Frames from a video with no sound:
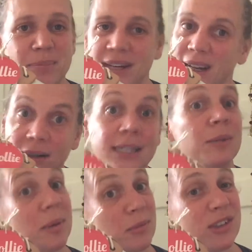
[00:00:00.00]
But a little
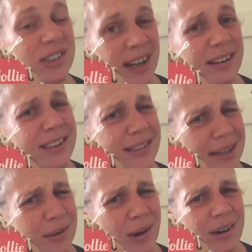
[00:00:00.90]
bit more stylish
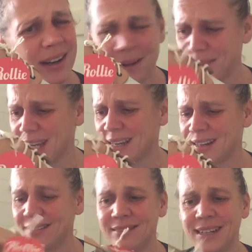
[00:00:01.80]
than a croc, I'm
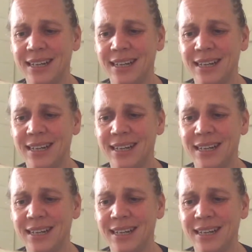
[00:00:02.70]
thinking.